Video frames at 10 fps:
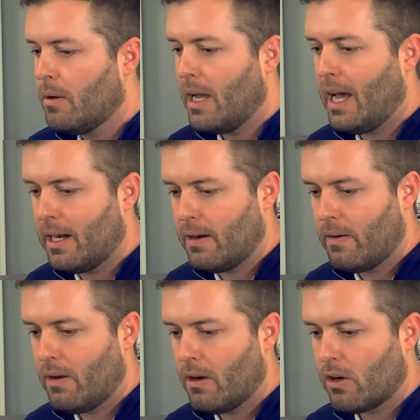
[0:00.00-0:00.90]
At
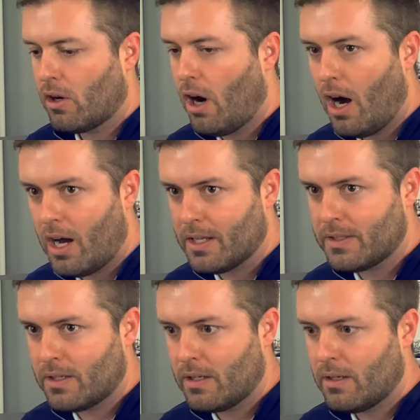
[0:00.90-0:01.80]

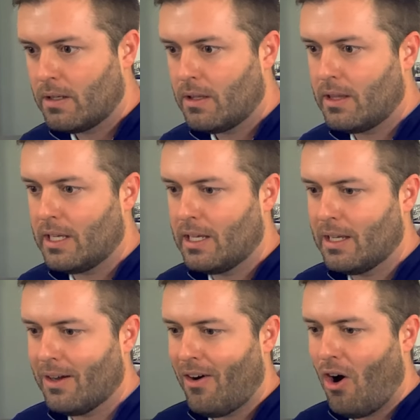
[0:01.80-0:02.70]
cost,
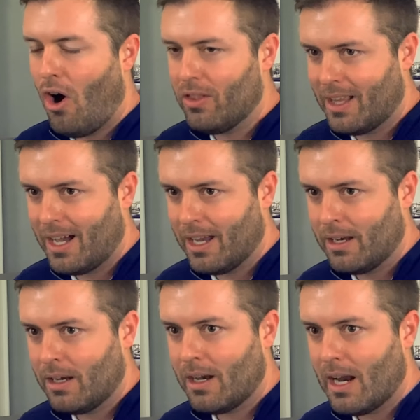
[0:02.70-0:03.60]
the
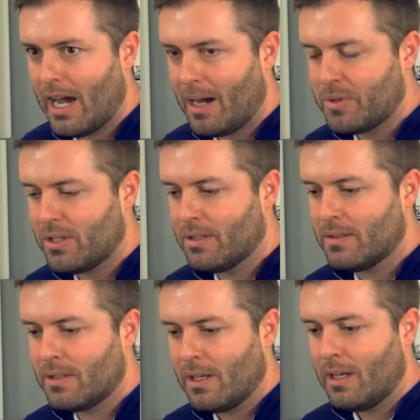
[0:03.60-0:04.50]
online
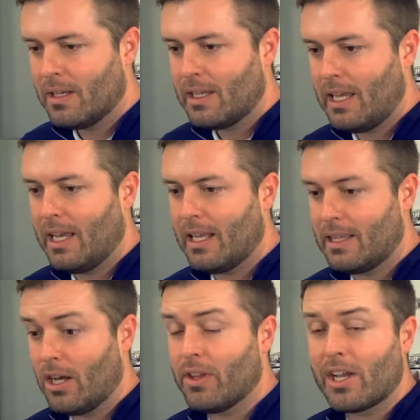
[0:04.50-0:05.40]
options
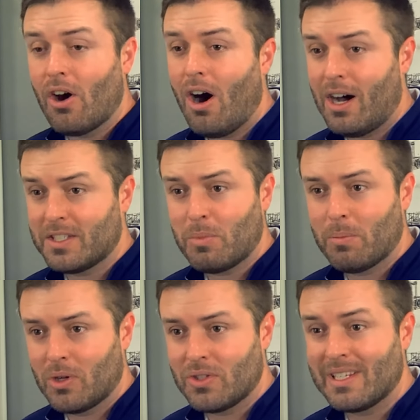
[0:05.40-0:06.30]
the online cost
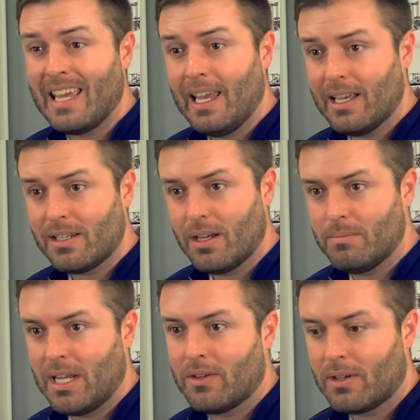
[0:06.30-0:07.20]
per person can
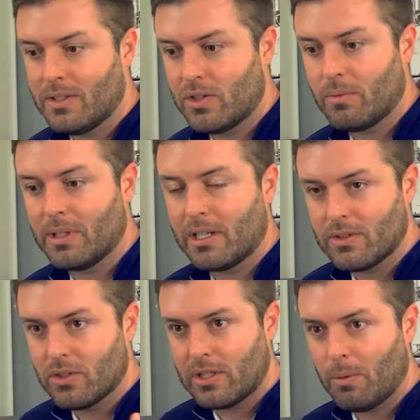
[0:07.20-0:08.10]
come down considerably
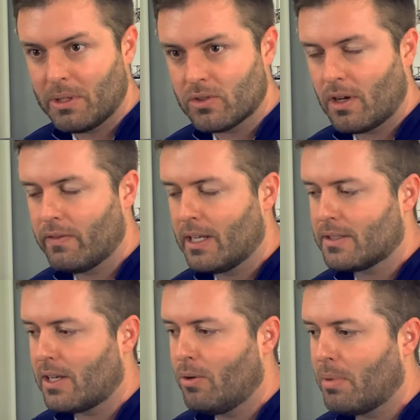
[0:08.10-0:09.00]
because it's helping solve
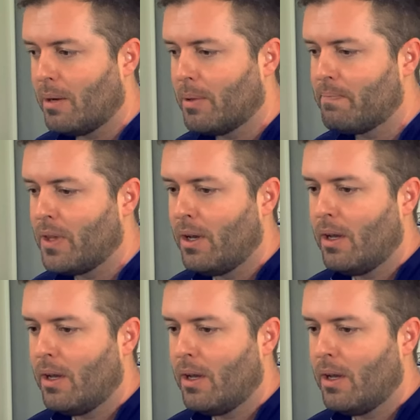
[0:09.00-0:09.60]
that skill problem.